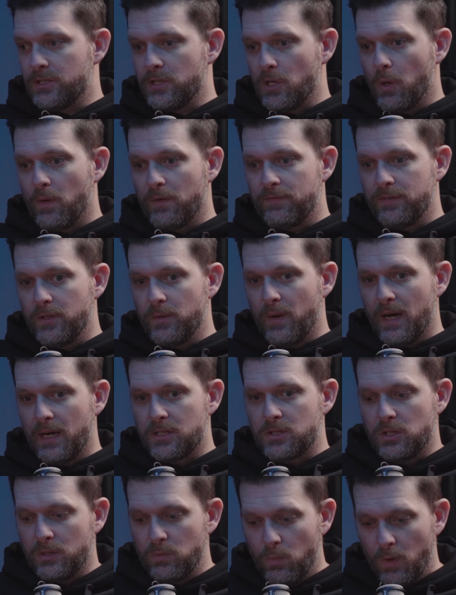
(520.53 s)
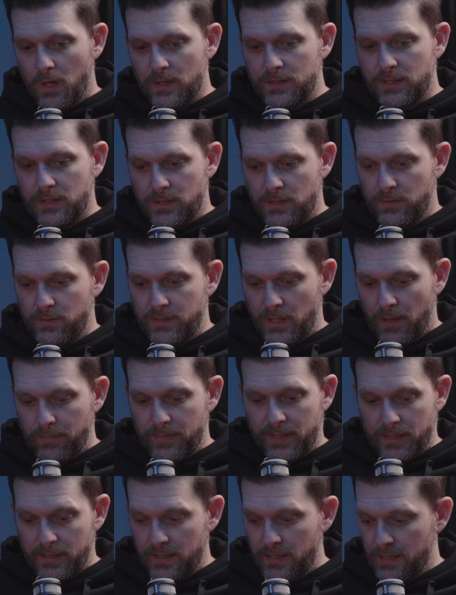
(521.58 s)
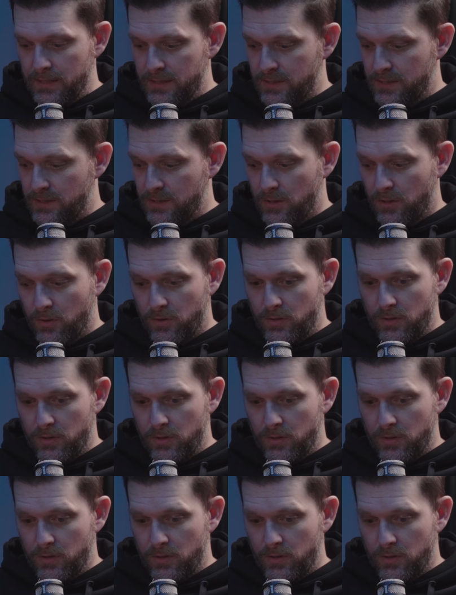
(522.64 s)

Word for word: So if you actually want to do something that's...